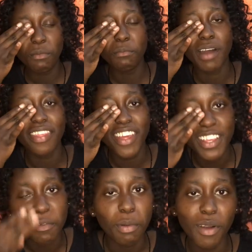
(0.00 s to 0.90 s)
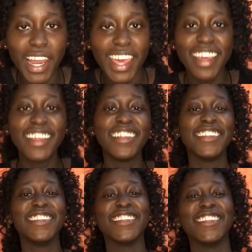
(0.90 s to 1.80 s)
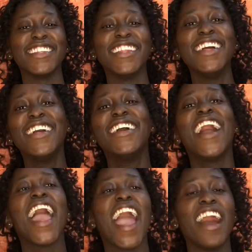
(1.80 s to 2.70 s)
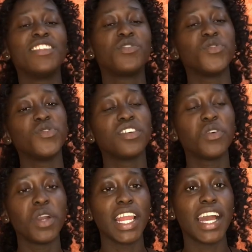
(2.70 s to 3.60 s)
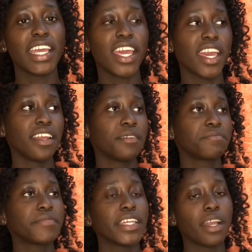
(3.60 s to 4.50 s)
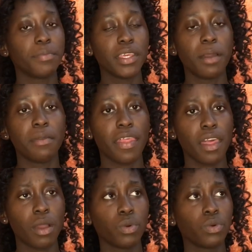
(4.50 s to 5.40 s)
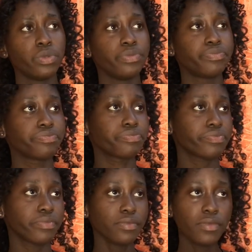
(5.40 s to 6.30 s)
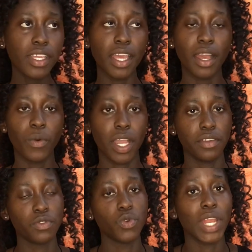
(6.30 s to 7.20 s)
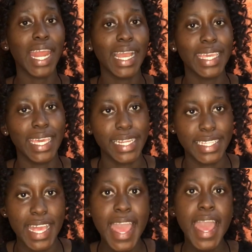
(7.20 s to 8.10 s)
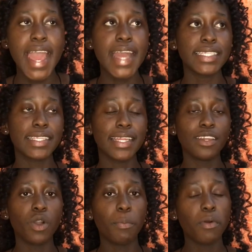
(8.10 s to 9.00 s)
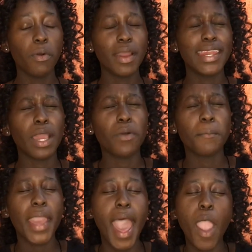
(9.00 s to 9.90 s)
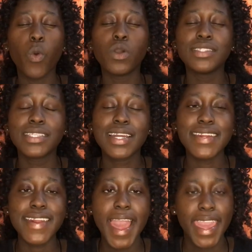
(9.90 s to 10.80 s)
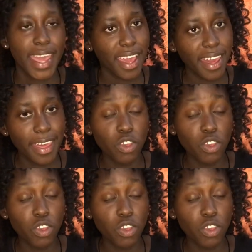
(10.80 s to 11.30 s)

Mother pole. I had to call her again. Kapigia brother angu. Wakanifungulia gate. Sasa niko hapo nakwambia I was crying.